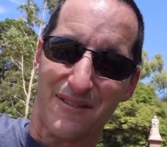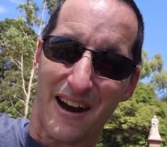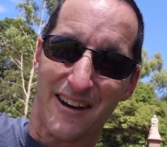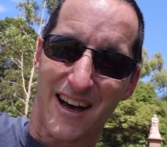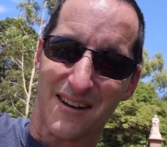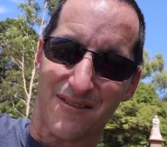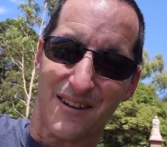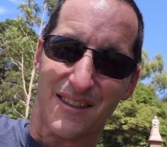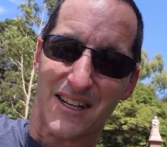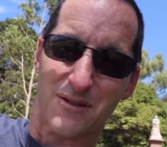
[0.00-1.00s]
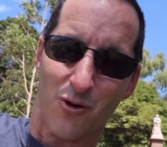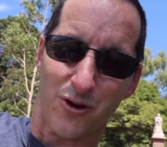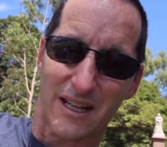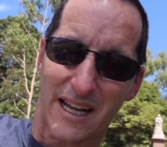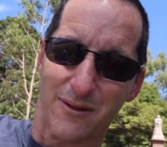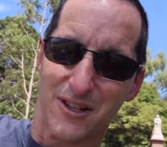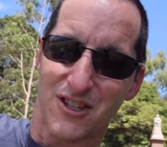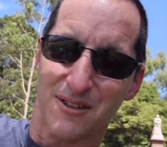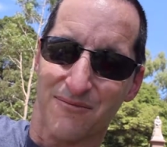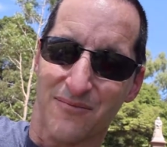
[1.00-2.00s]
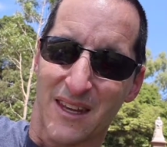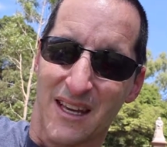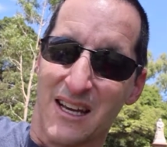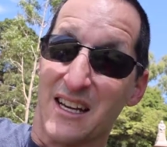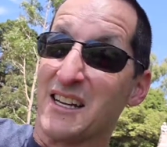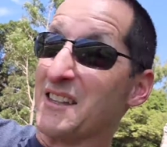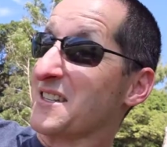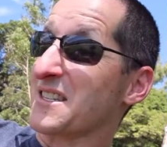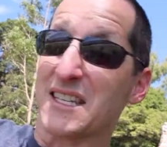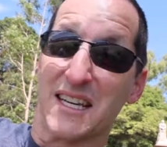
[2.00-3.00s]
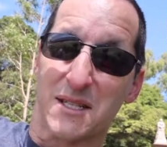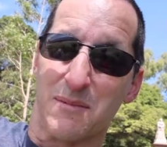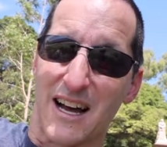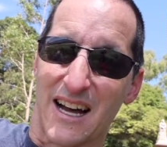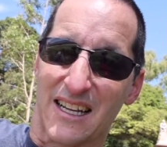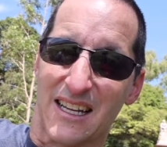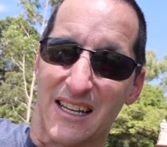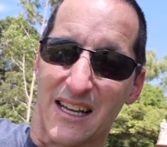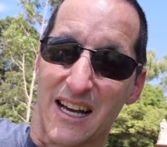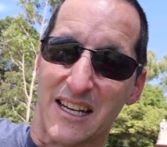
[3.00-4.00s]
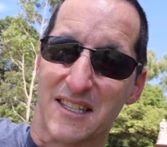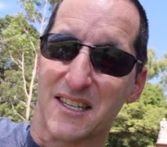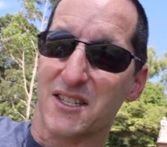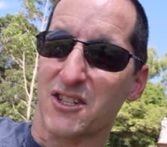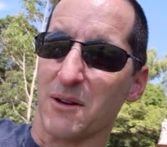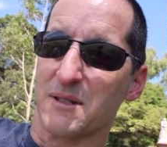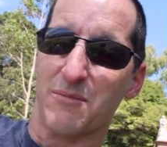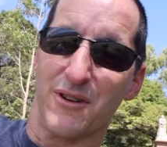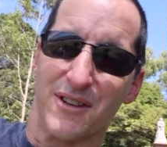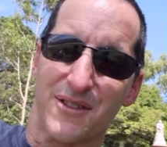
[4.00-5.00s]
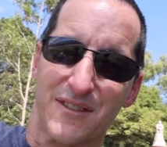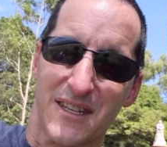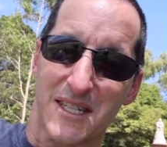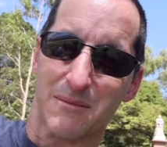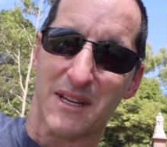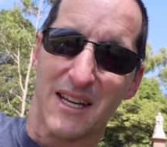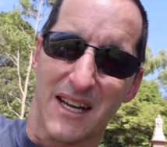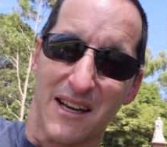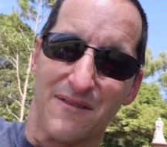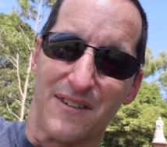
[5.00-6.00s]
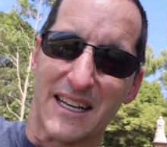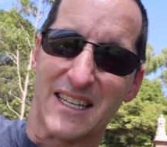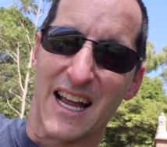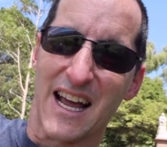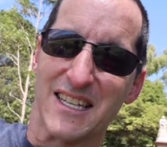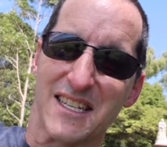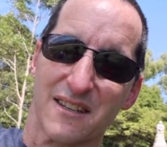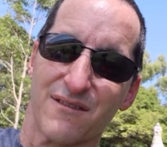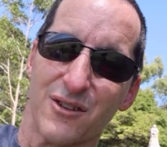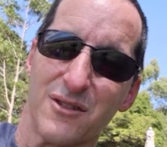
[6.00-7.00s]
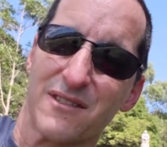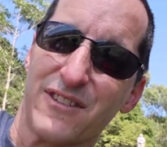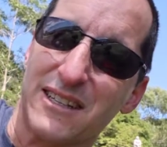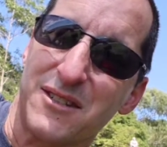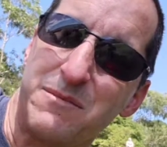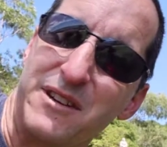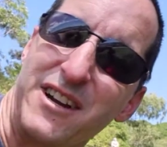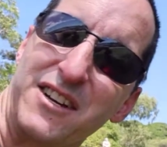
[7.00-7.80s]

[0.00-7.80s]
in Fahrenheit, if that's more your language. This is Kings Park. It sits atop Perth. There's some fantastic views. In fact, I'll spin